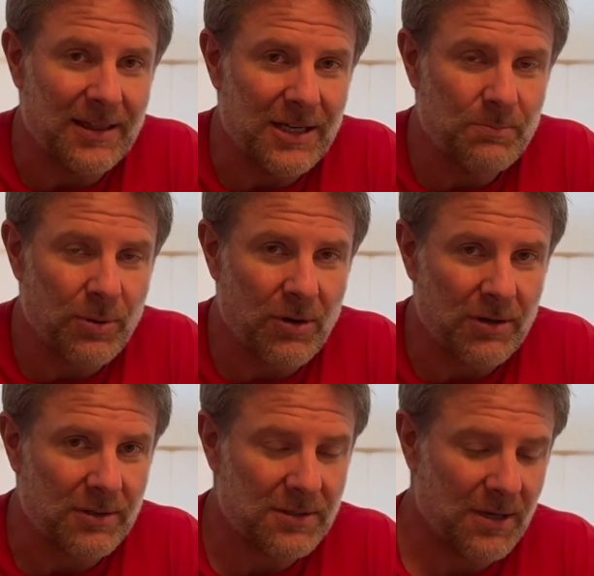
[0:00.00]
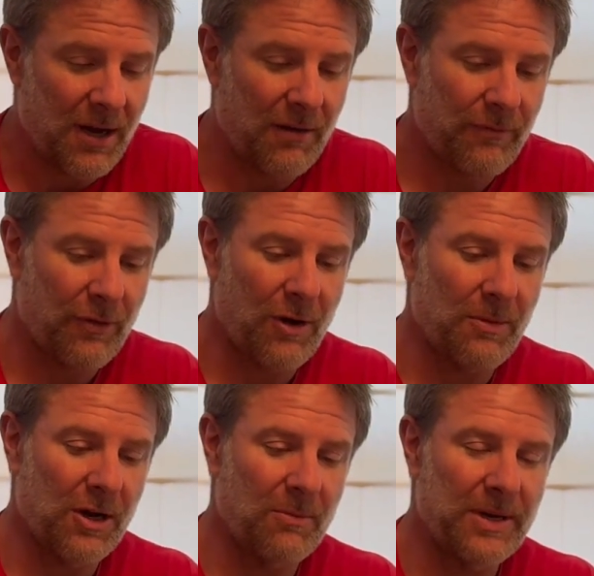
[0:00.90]
these products are from
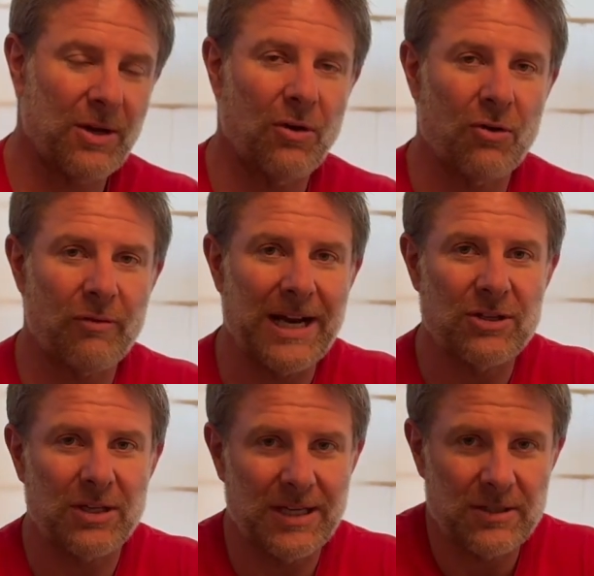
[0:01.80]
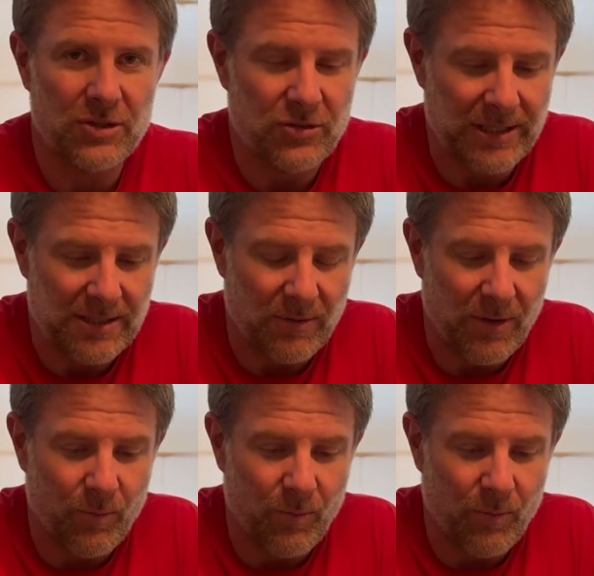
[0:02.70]
a company called Range Industries,